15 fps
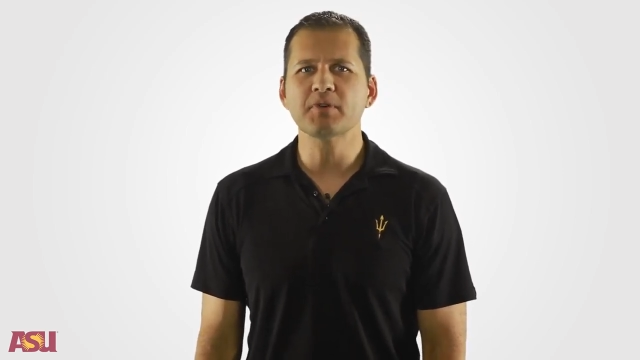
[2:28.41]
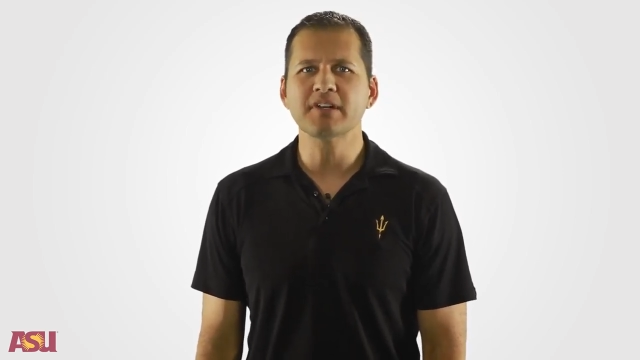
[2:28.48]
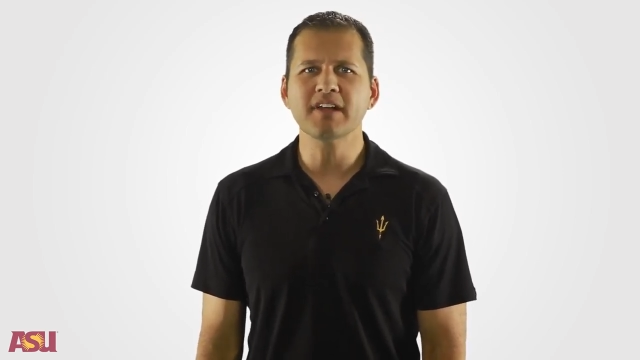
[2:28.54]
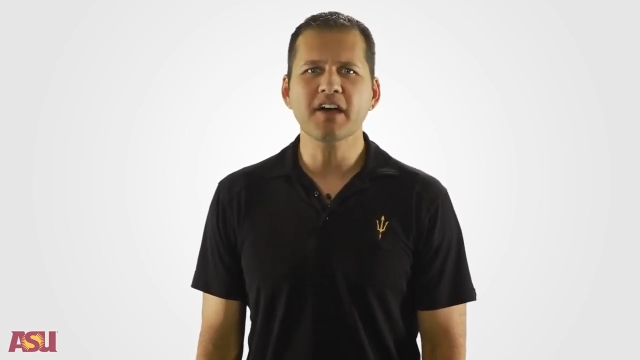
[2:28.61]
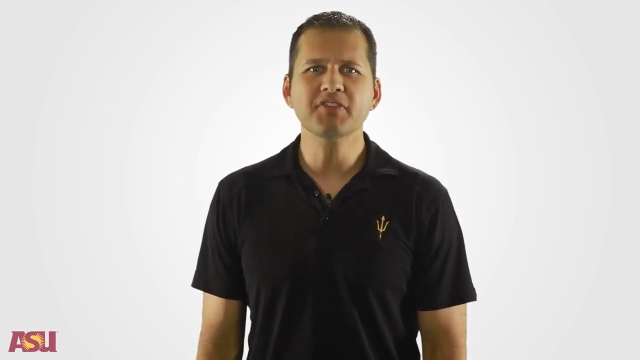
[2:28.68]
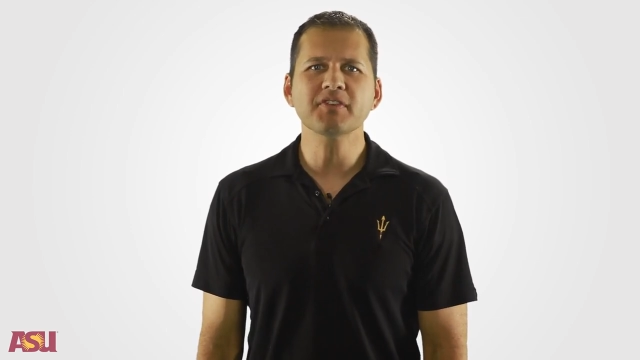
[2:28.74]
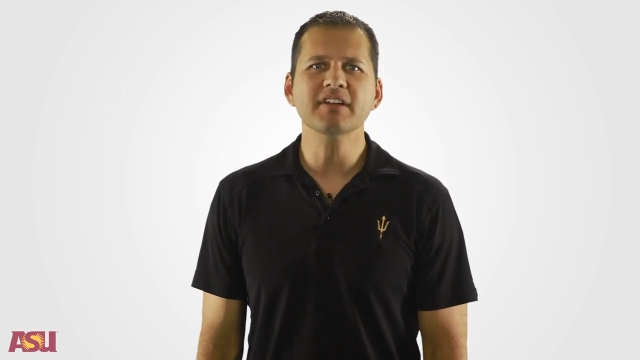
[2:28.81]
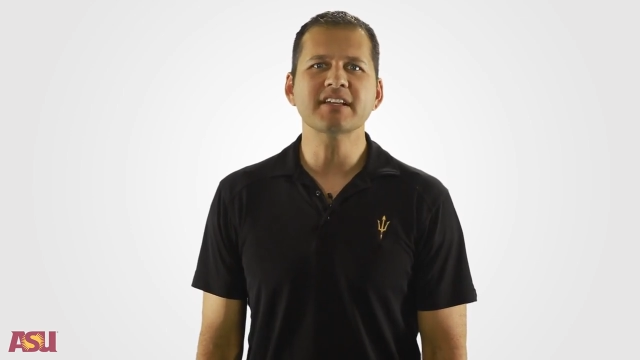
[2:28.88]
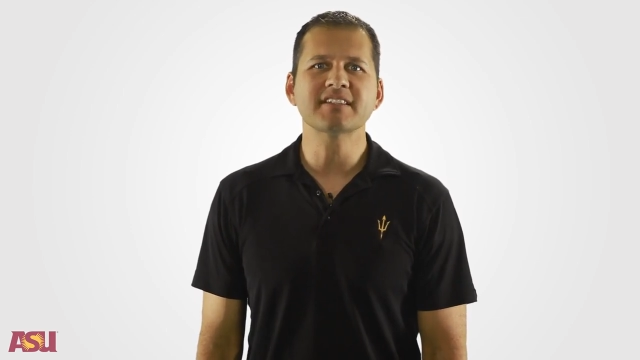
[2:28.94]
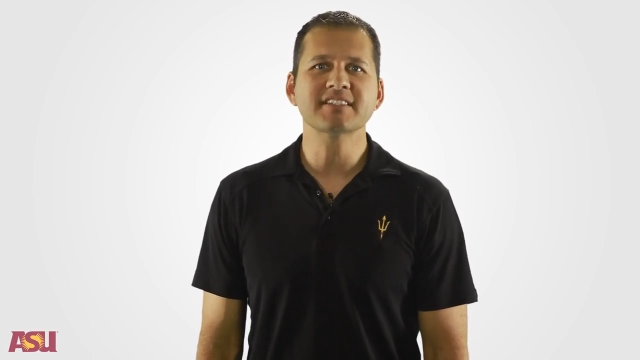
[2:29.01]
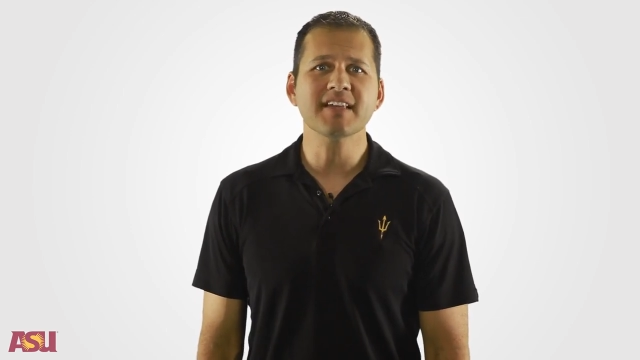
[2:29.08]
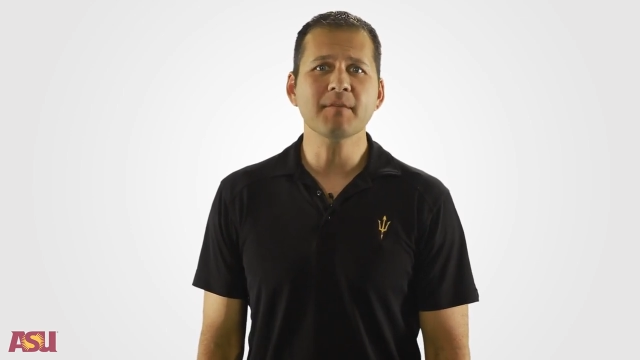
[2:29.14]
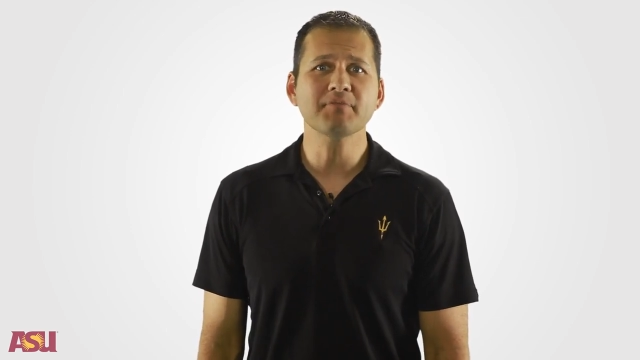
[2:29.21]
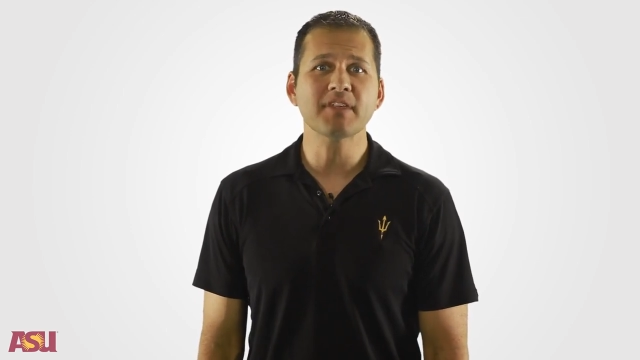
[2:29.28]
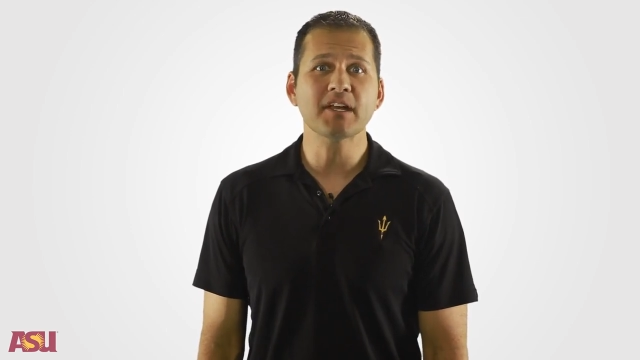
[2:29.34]
another is
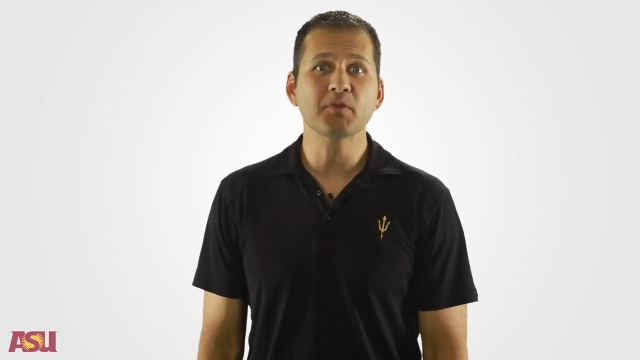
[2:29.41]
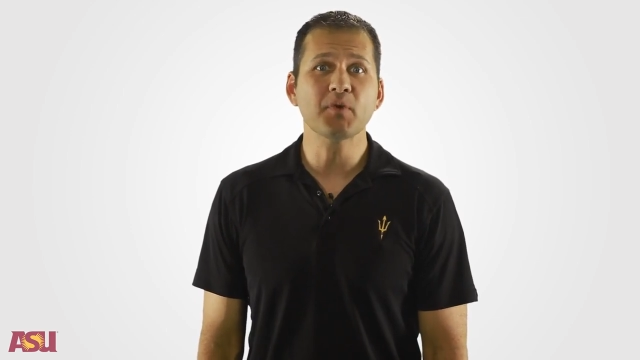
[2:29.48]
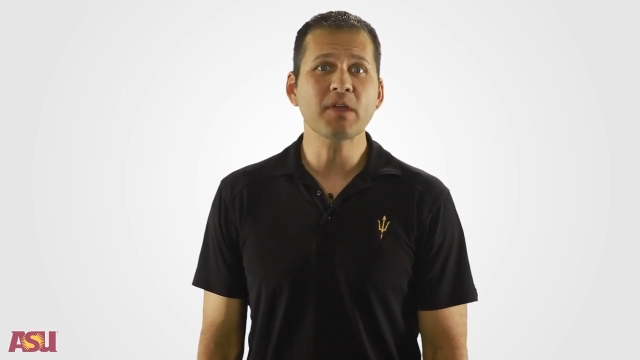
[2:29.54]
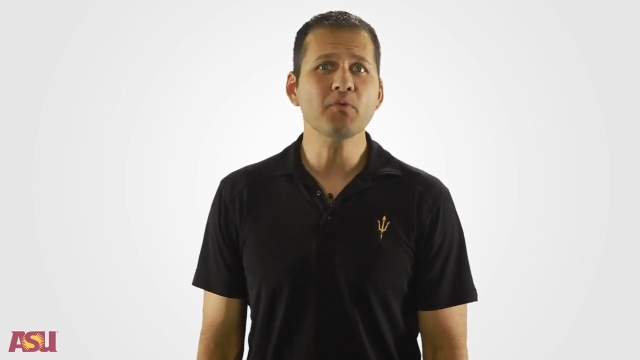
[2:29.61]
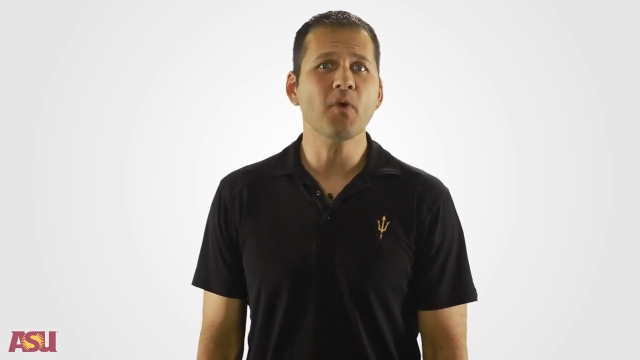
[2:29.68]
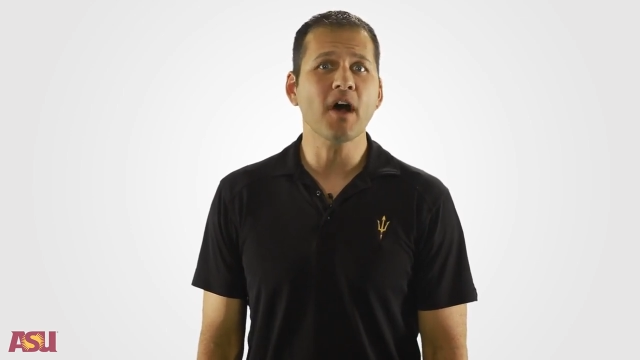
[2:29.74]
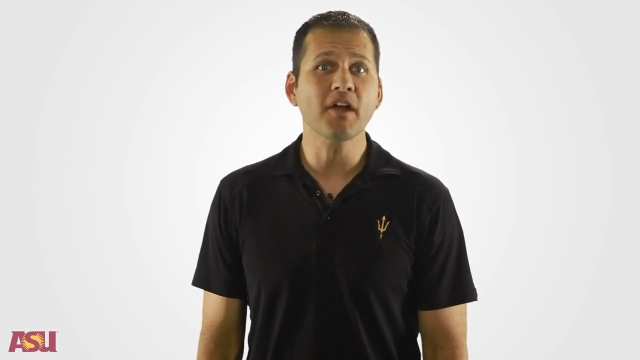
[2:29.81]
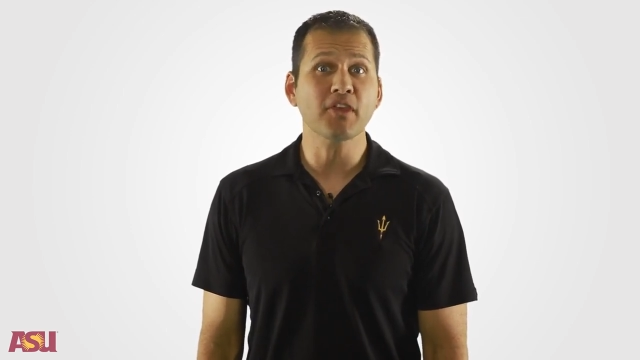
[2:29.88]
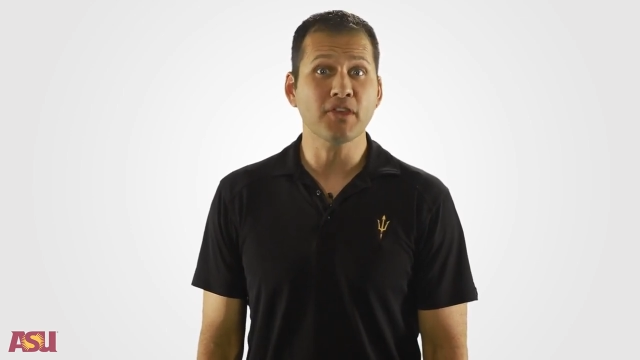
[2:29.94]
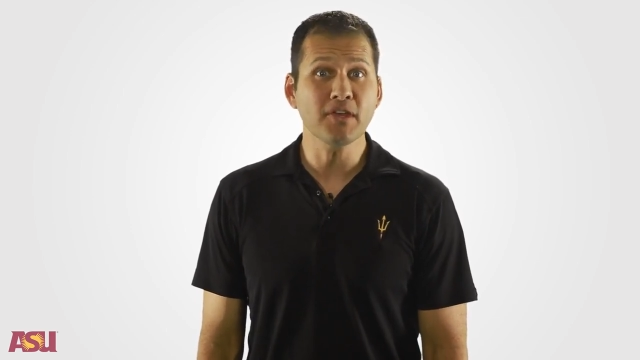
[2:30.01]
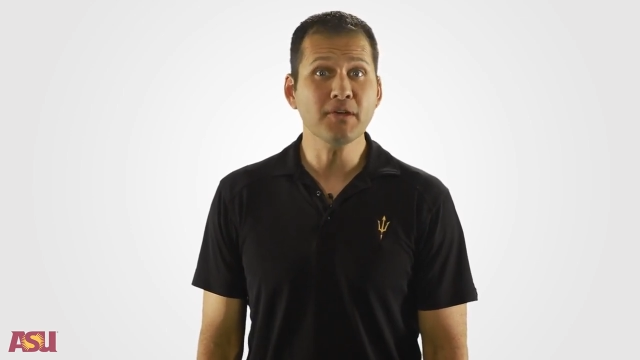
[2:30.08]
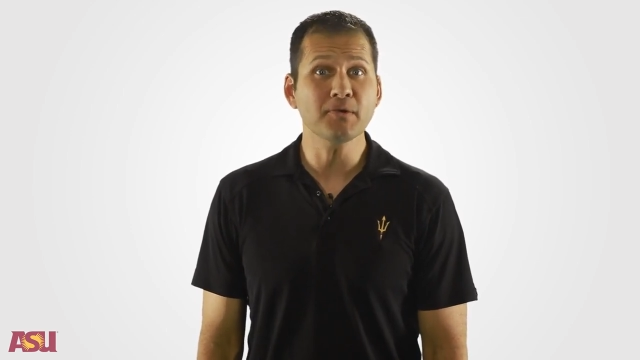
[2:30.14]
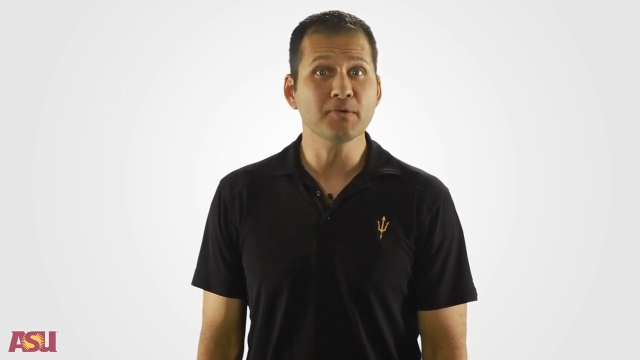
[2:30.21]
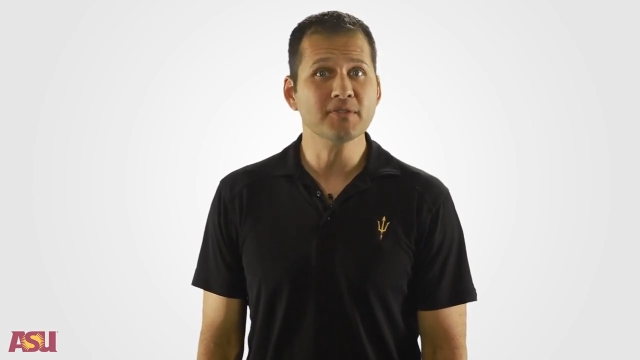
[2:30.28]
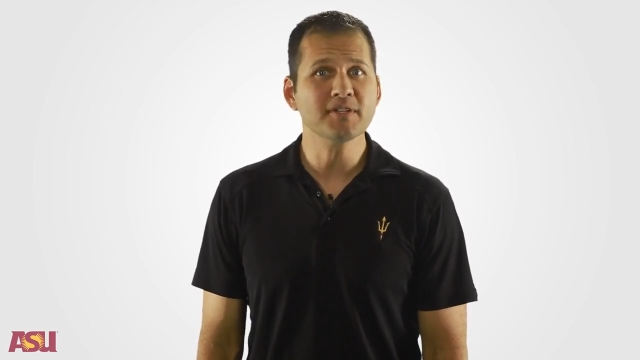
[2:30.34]
something we want you